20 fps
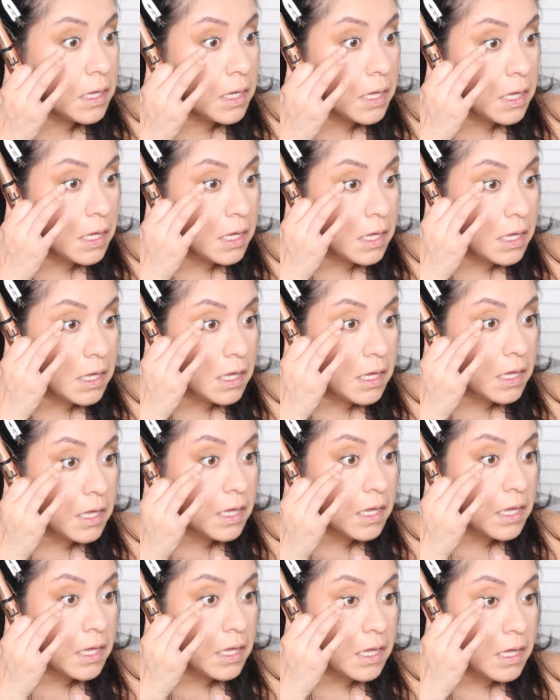
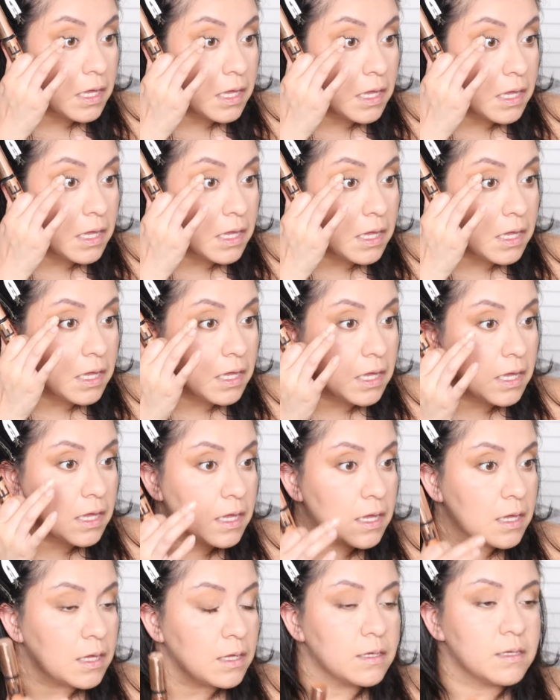
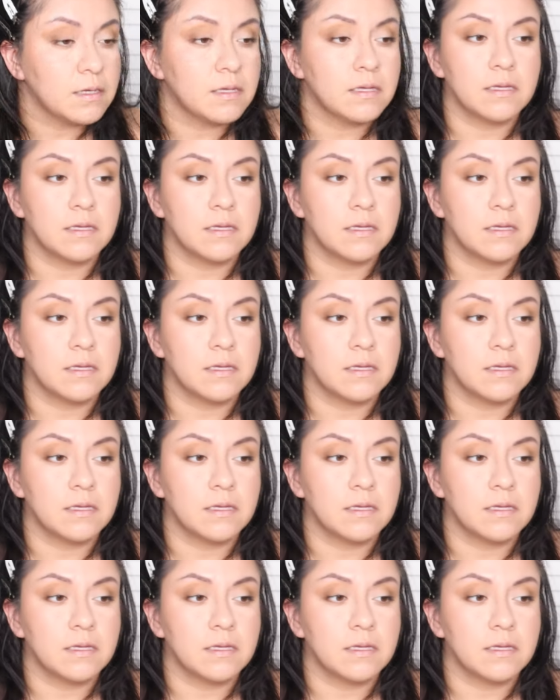(no one is talking)